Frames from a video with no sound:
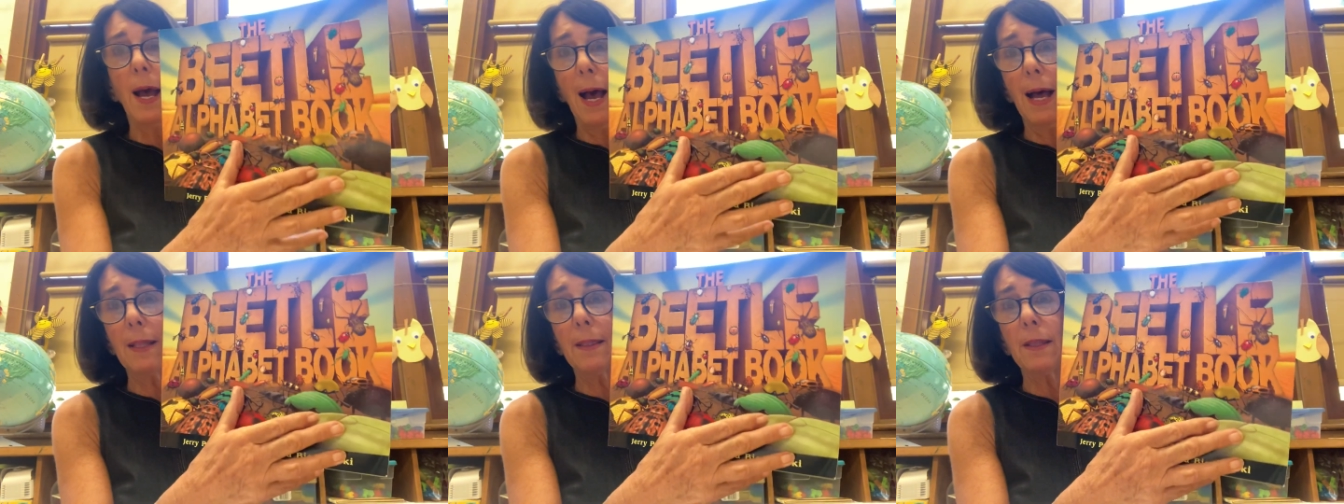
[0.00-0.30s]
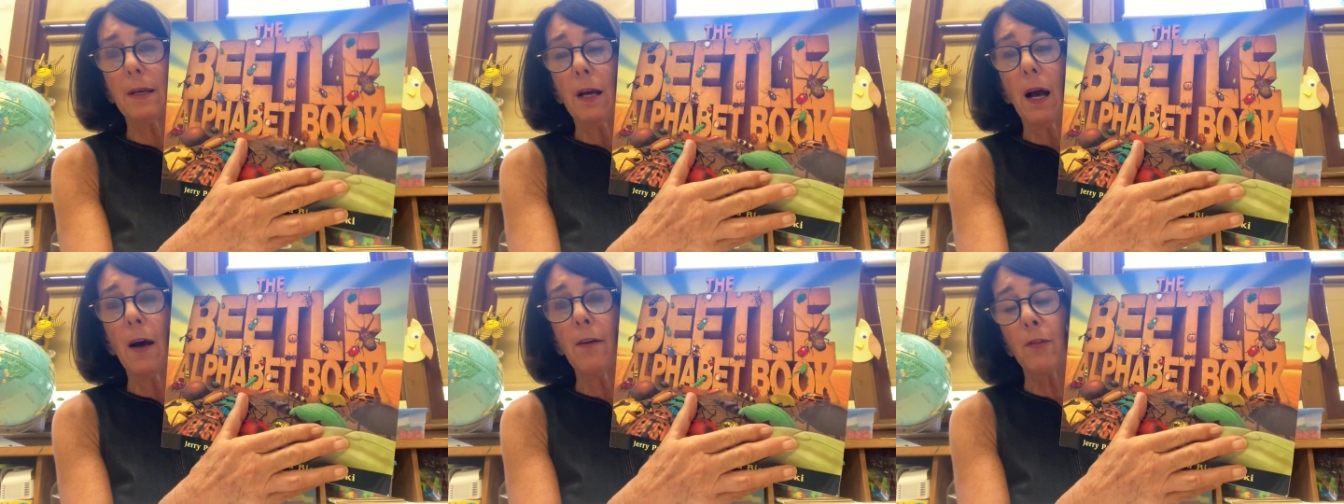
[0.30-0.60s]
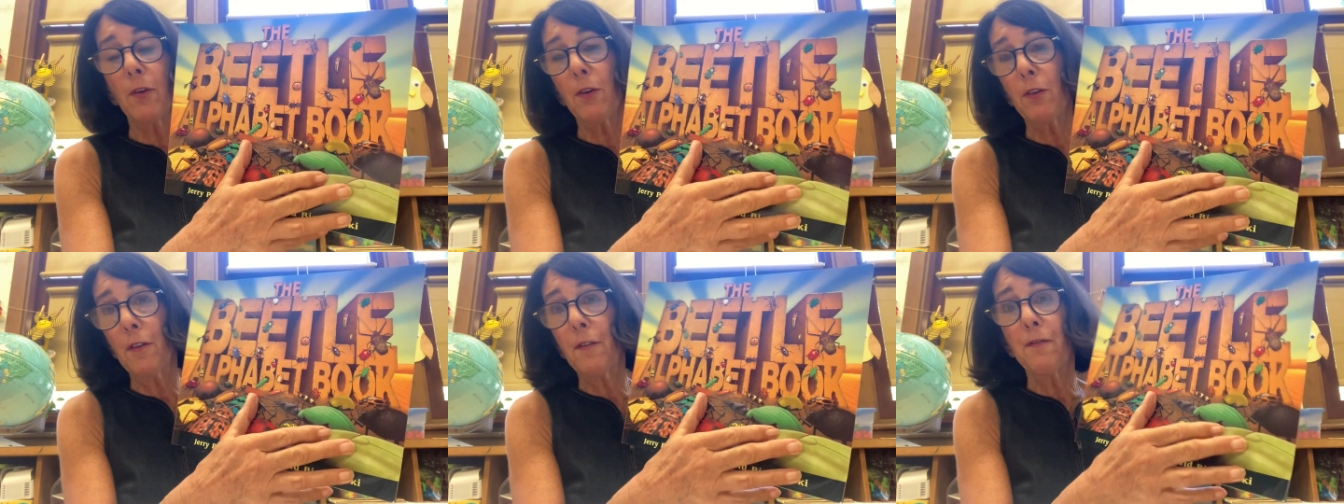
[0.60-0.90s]
at the
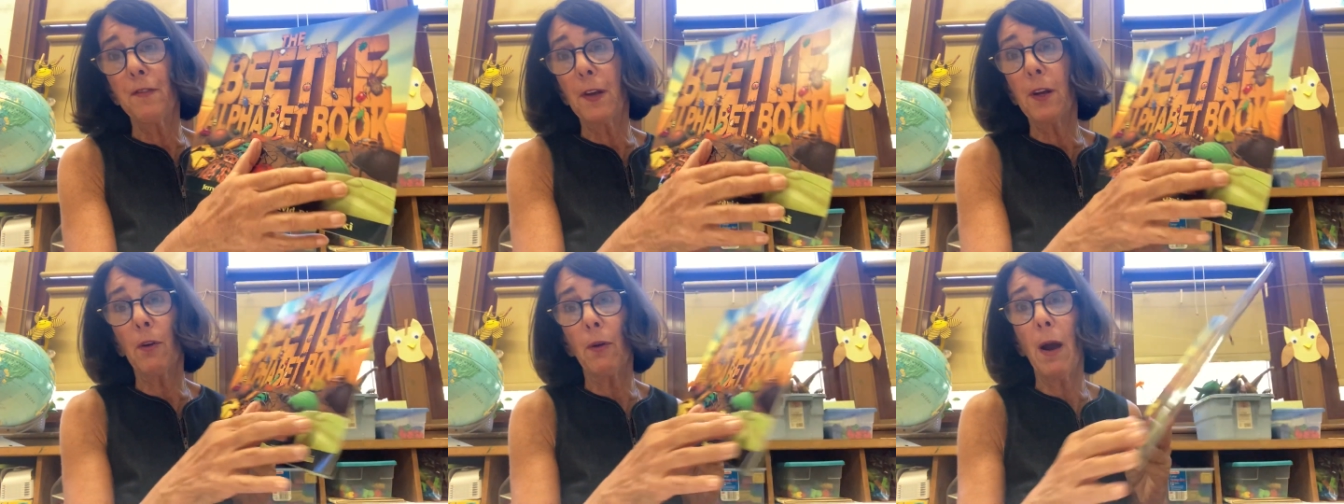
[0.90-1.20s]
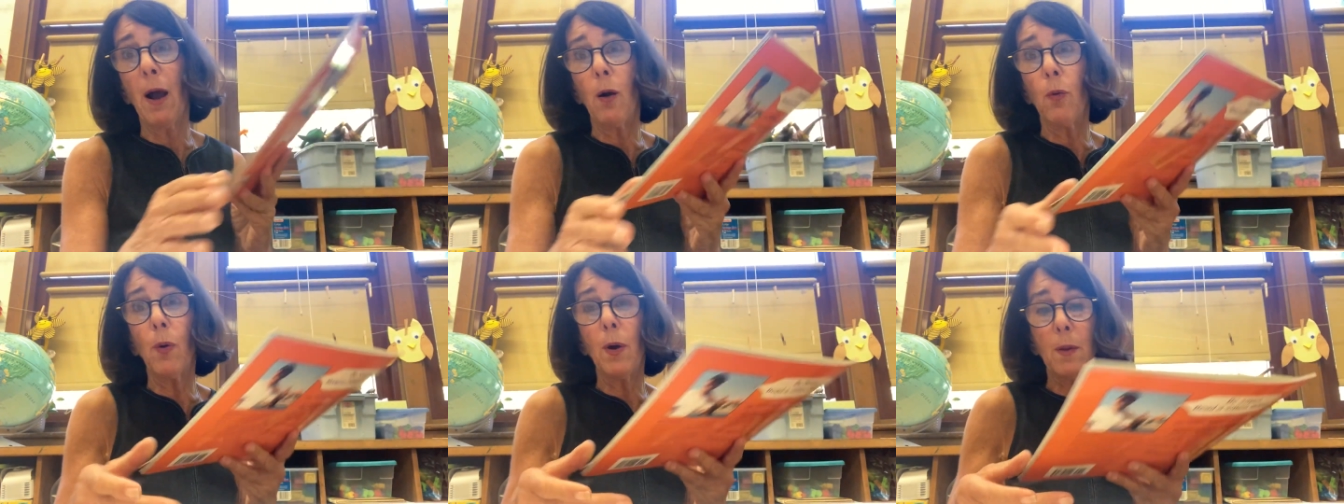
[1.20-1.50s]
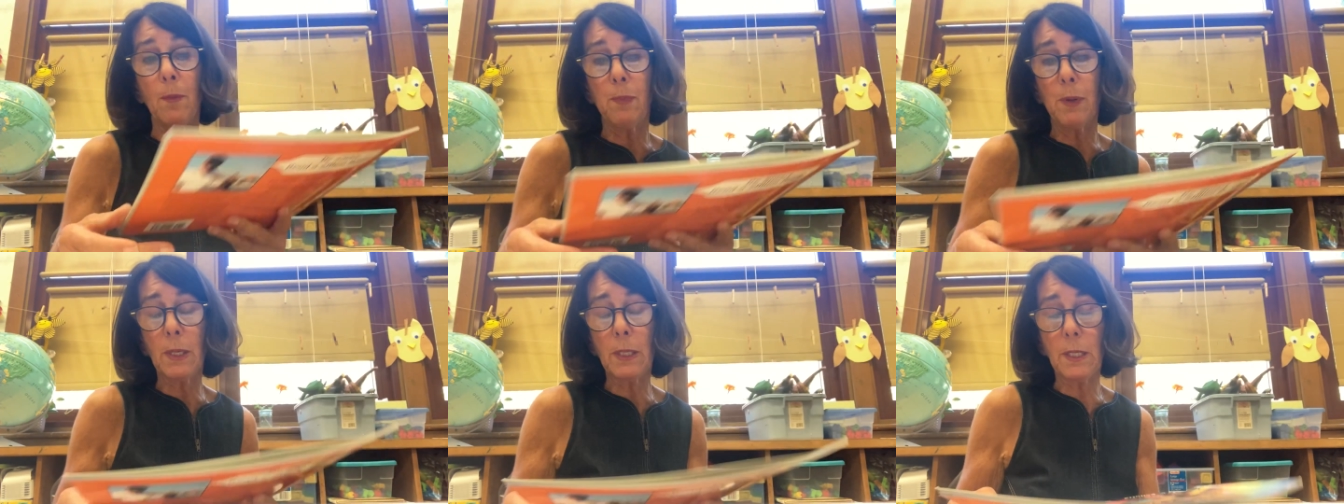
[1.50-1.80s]
cover to figure out what
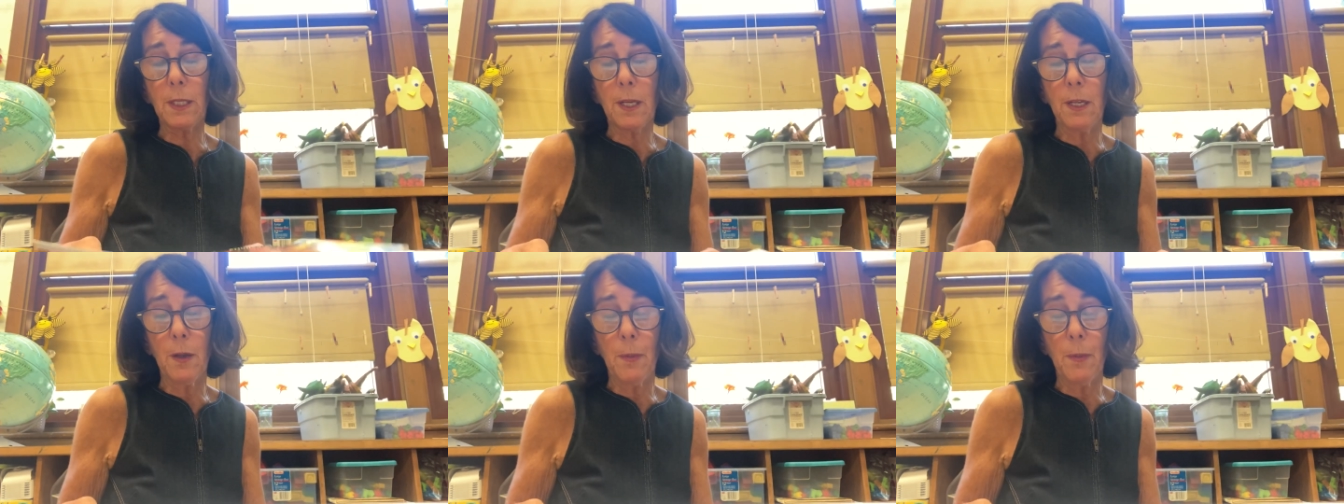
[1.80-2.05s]
a book's going